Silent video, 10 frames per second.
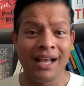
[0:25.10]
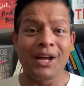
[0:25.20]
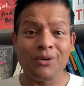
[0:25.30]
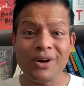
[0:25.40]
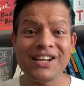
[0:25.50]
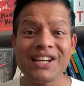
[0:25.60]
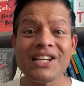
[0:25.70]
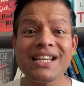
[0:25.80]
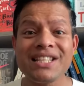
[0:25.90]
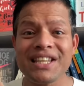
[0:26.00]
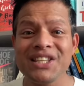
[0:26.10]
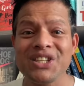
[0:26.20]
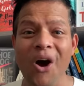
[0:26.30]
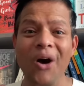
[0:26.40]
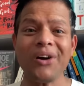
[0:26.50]
Rodriguez is
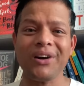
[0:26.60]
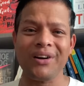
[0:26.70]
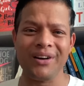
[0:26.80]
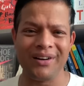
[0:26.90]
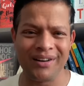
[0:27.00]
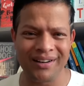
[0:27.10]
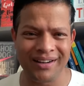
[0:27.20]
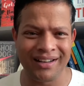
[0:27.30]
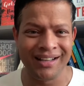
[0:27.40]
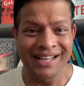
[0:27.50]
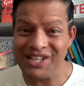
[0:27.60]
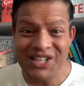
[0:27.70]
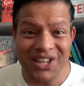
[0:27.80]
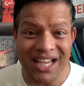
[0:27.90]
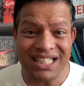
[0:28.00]
scored
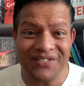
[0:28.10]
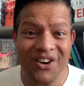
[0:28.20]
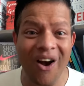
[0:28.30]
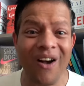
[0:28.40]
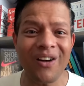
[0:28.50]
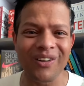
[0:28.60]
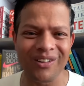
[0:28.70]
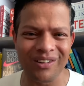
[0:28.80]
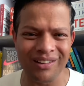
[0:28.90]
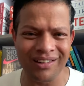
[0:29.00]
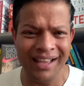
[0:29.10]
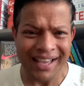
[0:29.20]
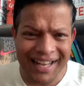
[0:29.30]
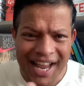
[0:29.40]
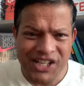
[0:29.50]
decisive goal
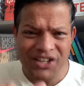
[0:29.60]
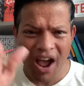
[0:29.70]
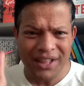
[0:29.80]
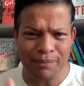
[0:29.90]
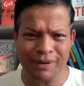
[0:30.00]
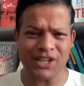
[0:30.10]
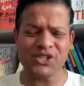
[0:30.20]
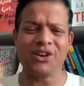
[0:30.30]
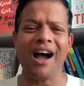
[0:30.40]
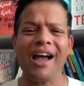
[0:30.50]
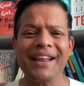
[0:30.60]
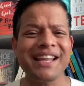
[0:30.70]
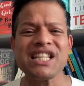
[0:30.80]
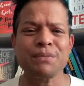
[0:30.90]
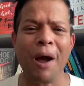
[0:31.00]
in 89th minute to guide and
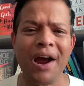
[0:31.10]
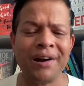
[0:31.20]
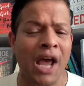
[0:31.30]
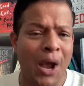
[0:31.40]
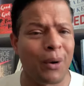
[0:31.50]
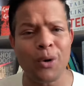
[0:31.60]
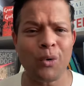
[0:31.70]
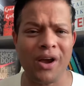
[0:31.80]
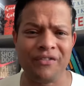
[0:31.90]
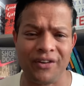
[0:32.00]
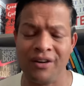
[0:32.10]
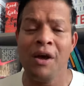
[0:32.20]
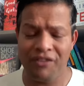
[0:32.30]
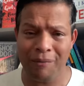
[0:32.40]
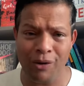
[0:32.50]
inspire Uruguay for
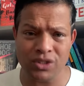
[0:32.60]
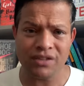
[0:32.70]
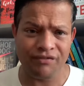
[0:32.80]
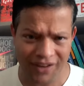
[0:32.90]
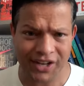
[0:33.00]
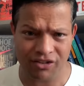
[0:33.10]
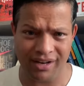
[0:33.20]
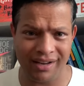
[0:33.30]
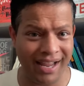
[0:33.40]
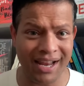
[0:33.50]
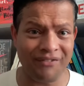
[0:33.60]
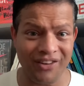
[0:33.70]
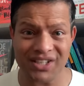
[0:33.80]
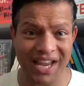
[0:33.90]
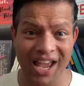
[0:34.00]
famous victory and
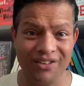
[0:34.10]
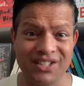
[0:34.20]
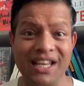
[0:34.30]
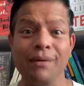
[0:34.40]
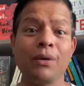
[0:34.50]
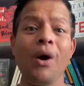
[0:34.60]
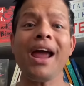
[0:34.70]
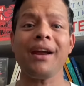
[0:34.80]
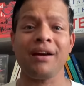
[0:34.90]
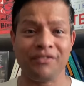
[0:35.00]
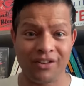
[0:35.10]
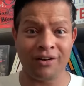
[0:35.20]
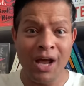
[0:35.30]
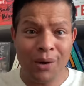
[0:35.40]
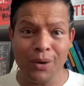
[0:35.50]
first ever silverware for
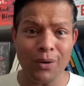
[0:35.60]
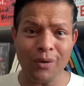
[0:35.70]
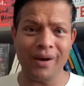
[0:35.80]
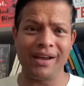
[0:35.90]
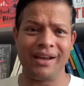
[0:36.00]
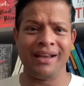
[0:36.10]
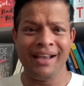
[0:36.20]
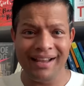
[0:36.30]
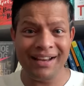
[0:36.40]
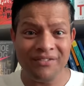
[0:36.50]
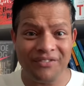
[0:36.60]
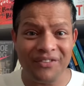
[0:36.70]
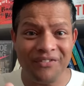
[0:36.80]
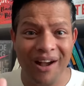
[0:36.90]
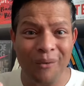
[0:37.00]
Uruguay in
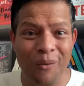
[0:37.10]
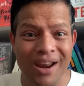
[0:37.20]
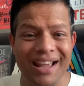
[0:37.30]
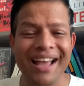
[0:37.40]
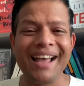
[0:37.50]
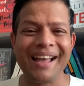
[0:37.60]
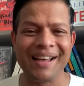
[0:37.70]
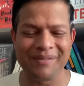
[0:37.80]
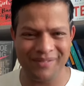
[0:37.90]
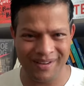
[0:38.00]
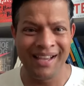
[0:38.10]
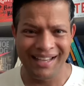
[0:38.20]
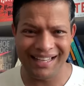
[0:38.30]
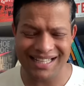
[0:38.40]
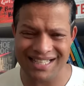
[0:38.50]
FIFA World Cup.
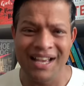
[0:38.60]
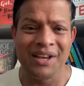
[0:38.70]
Yes,